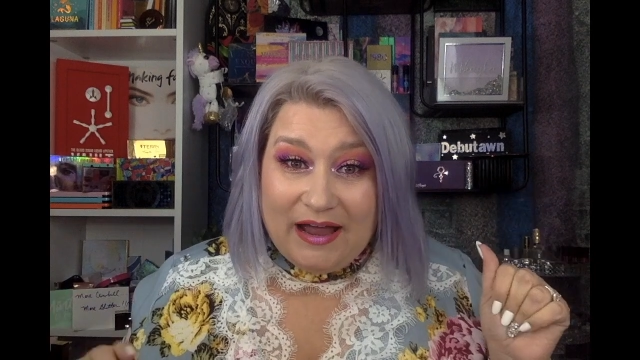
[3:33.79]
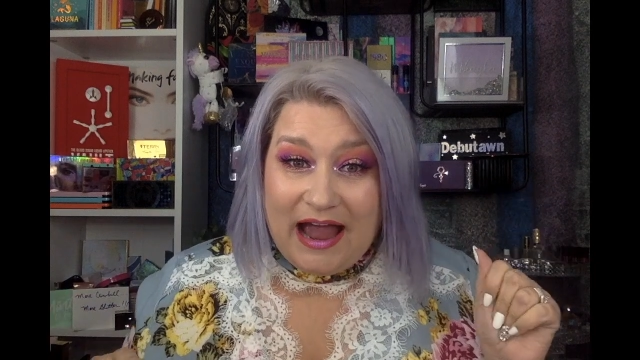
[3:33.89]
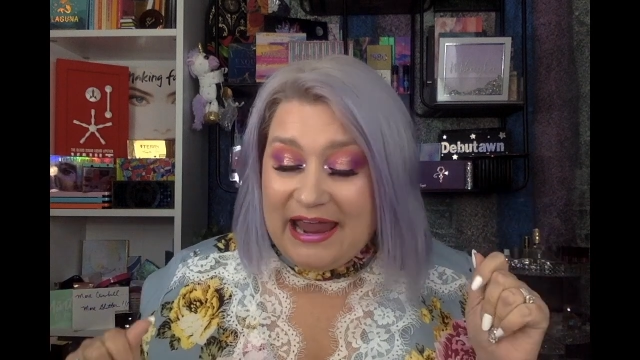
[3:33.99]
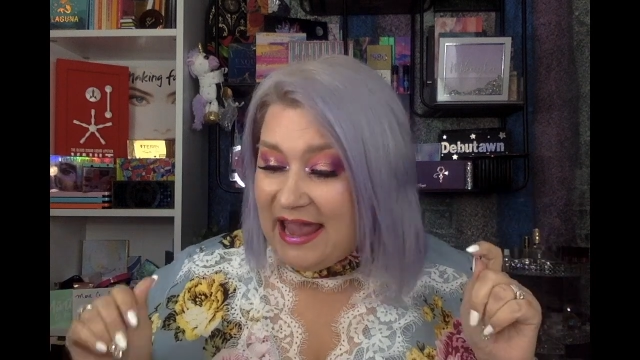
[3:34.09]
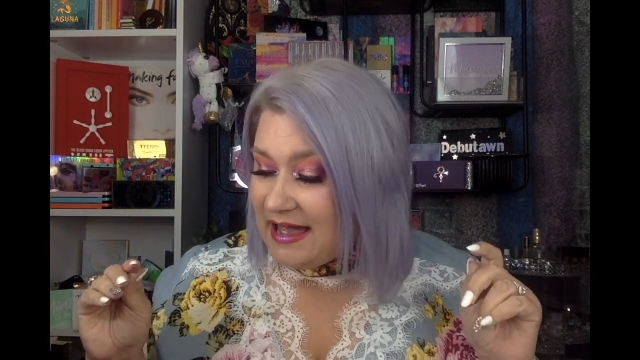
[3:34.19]

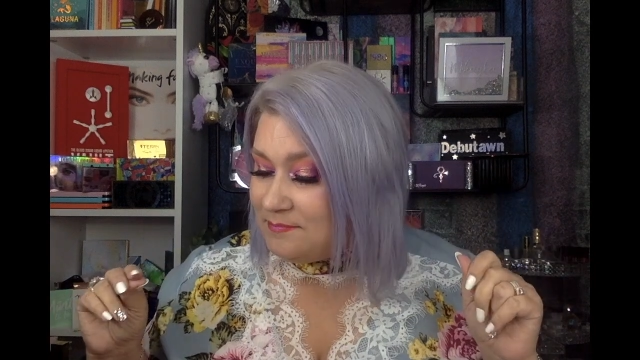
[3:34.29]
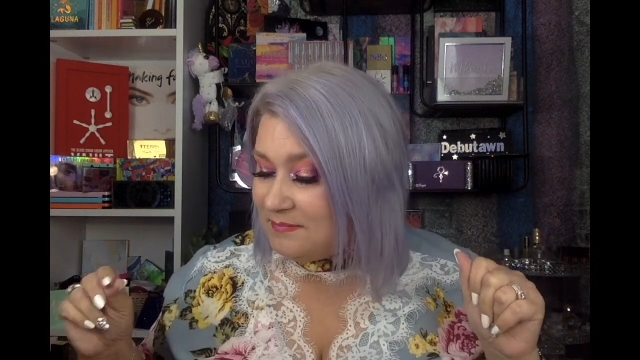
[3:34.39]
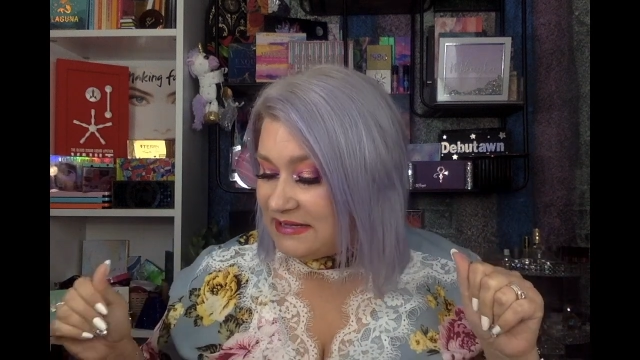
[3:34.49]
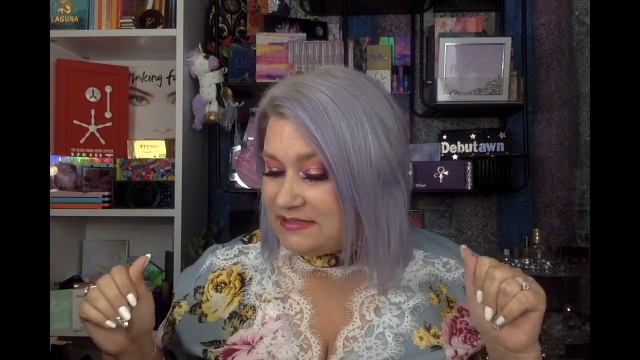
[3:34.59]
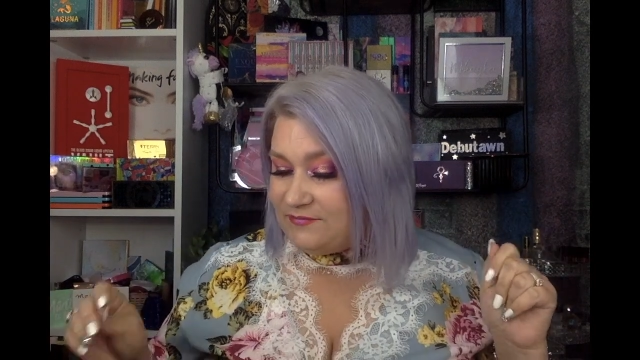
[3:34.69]
I had
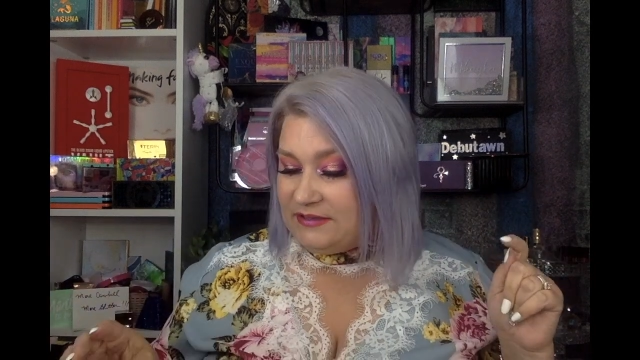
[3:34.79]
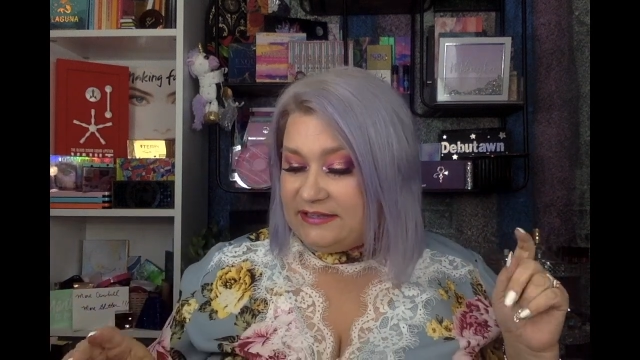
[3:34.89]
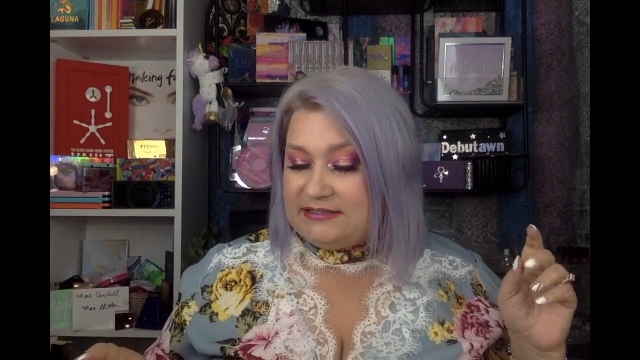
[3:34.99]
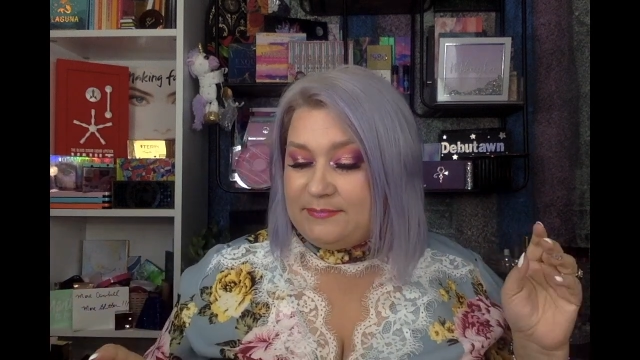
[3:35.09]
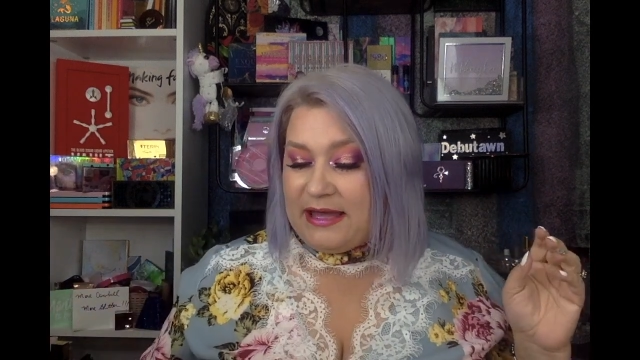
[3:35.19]
mixed
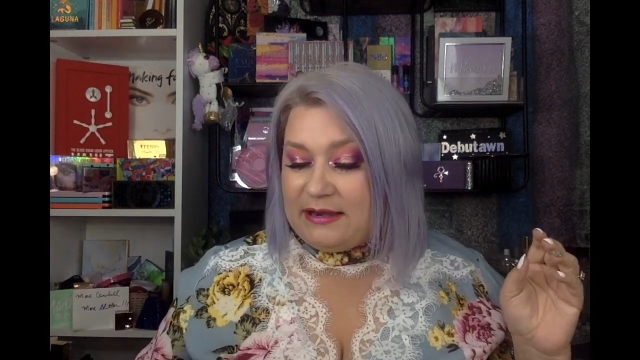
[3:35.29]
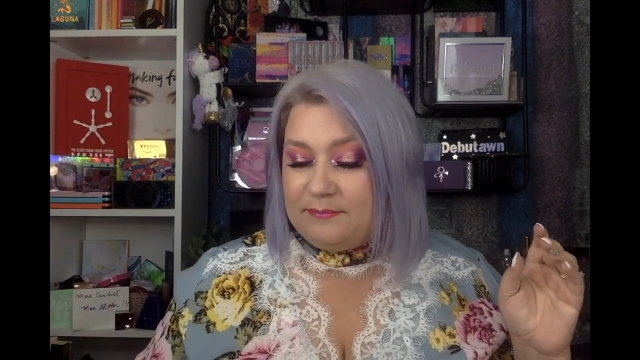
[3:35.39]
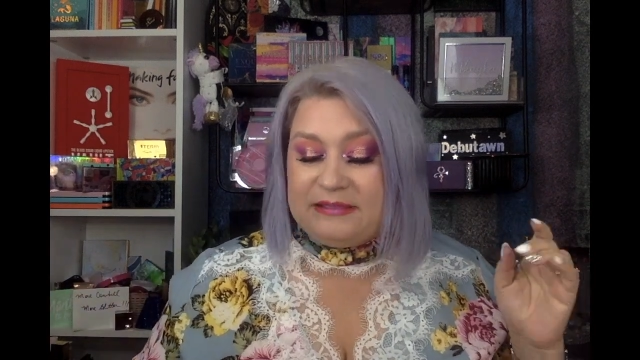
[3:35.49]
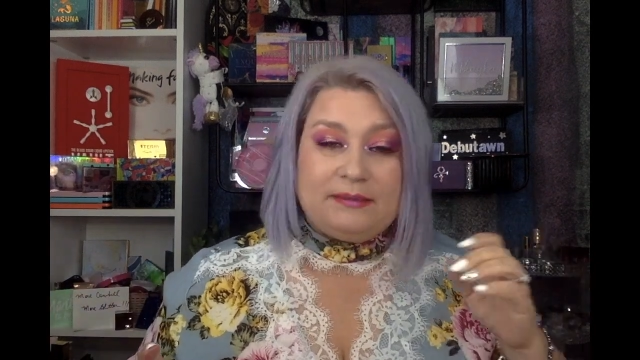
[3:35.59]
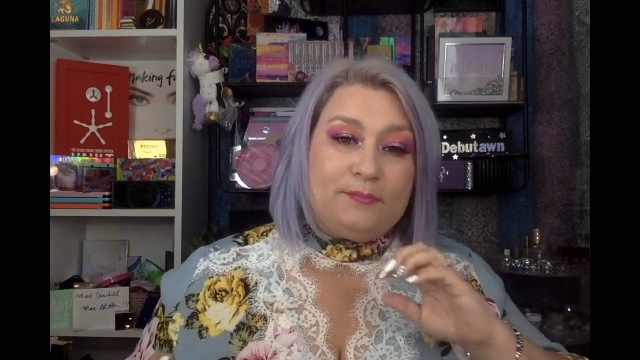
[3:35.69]
feelings about it,
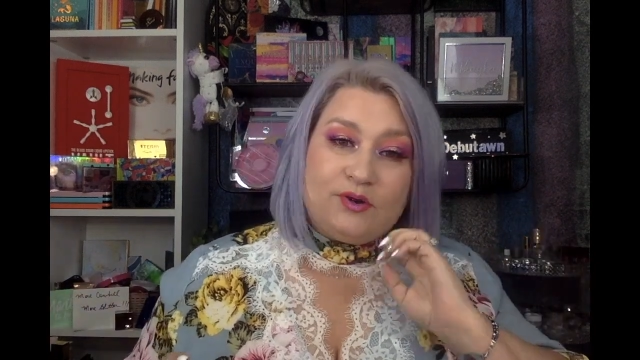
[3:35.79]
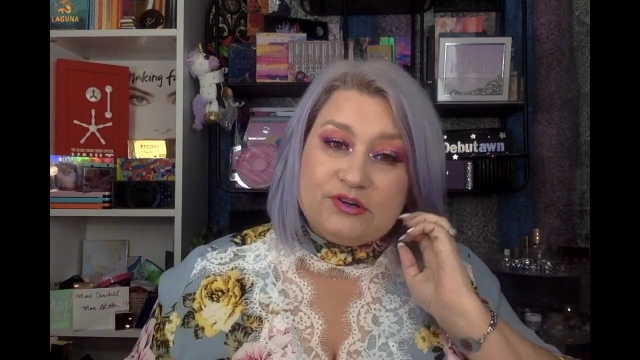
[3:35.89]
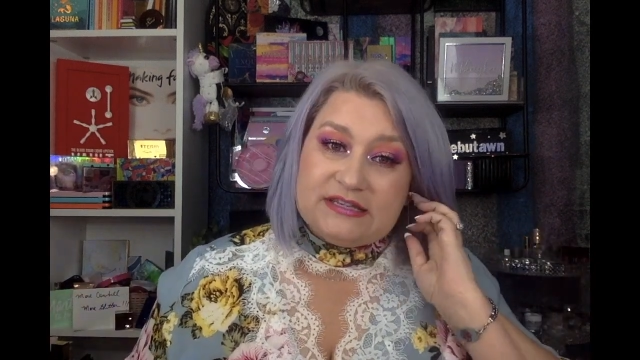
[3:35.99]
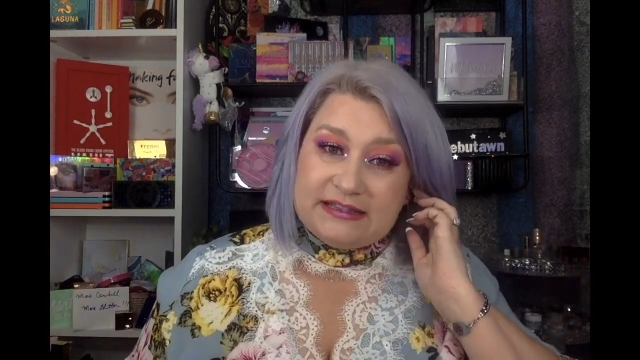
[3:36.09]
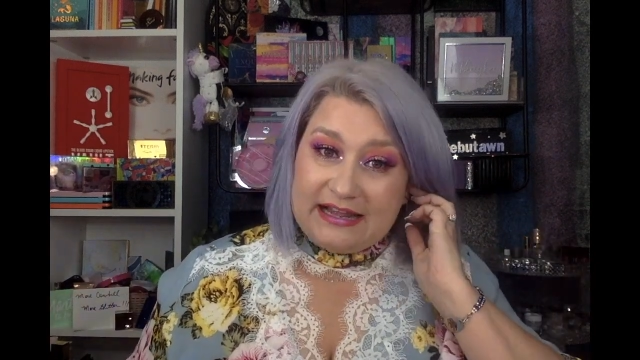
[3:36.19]
but the
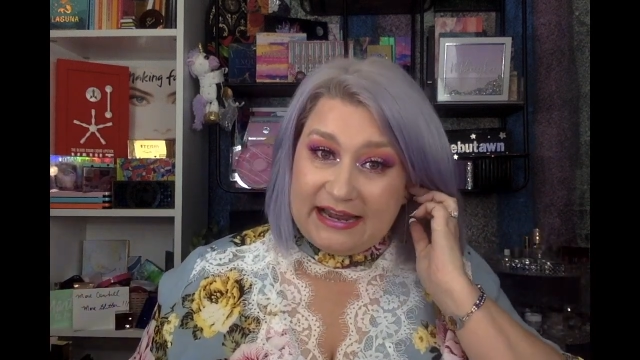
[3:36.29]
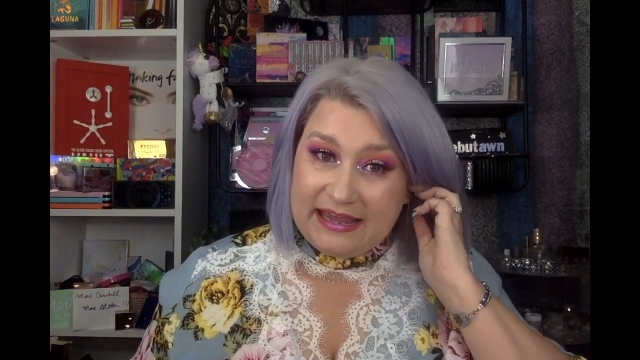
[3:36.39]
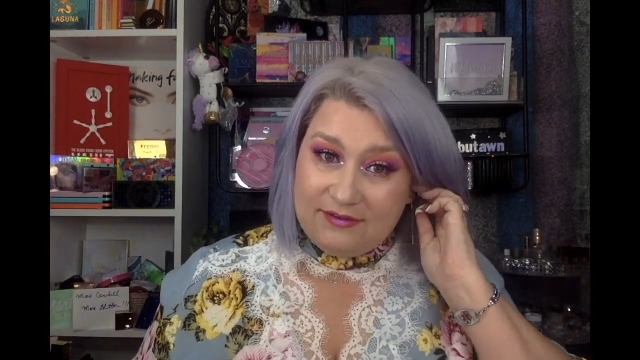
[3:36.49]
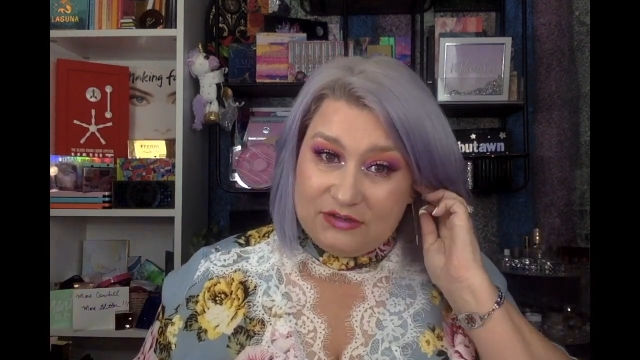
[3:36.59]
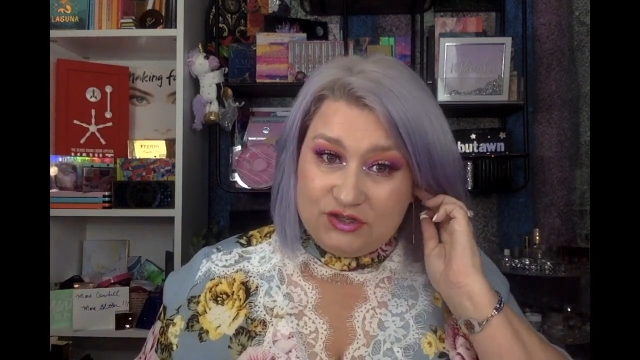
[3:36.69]
person that I
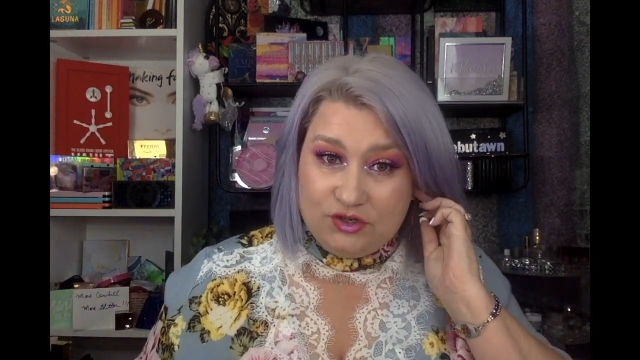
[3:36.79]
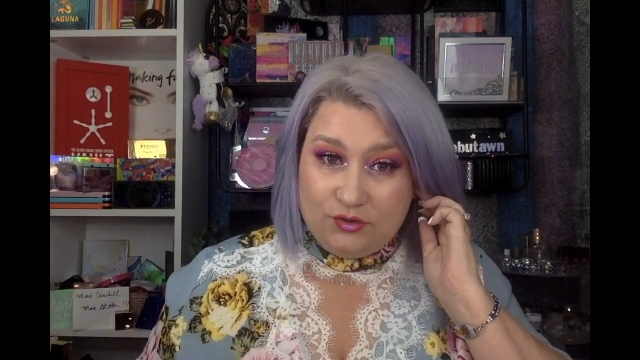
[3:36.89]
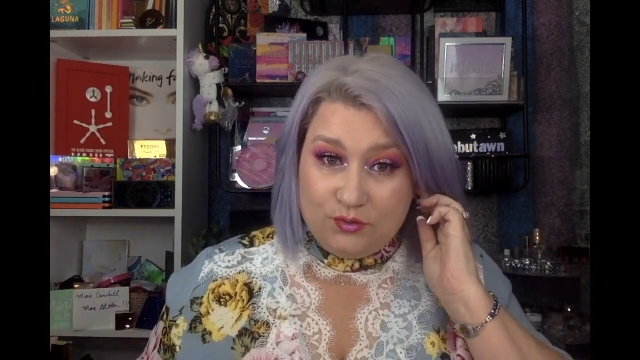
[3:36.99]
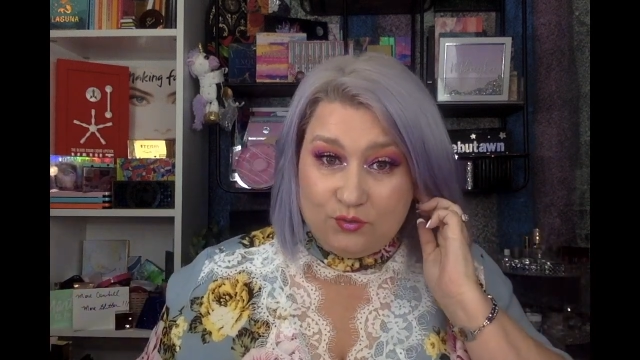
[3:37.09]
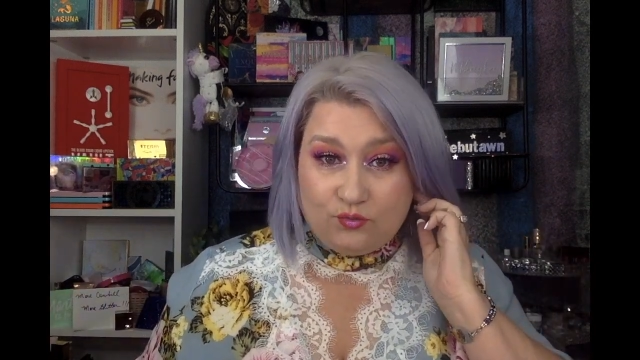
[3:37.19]
gave it
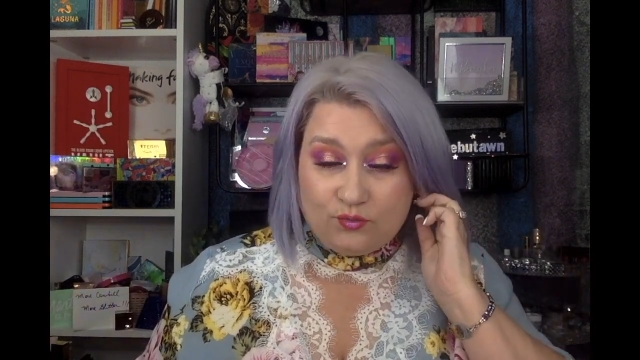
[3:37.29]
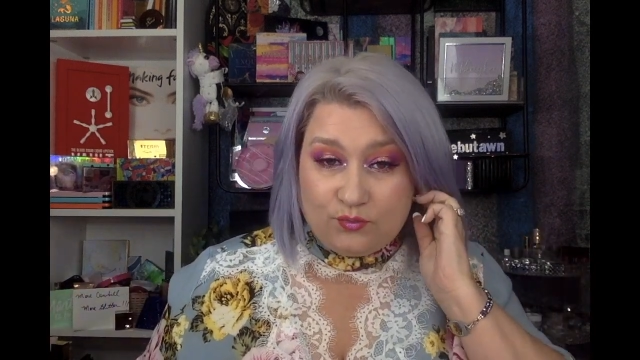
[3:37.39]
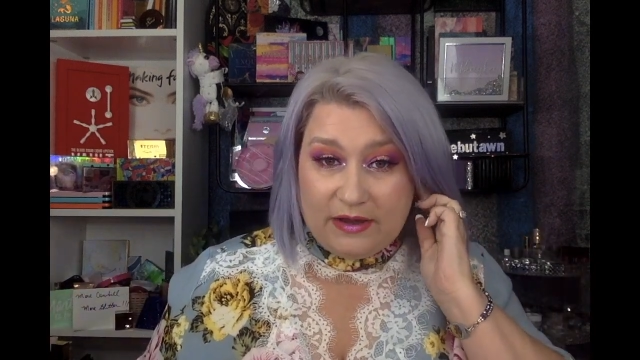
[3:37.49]
to,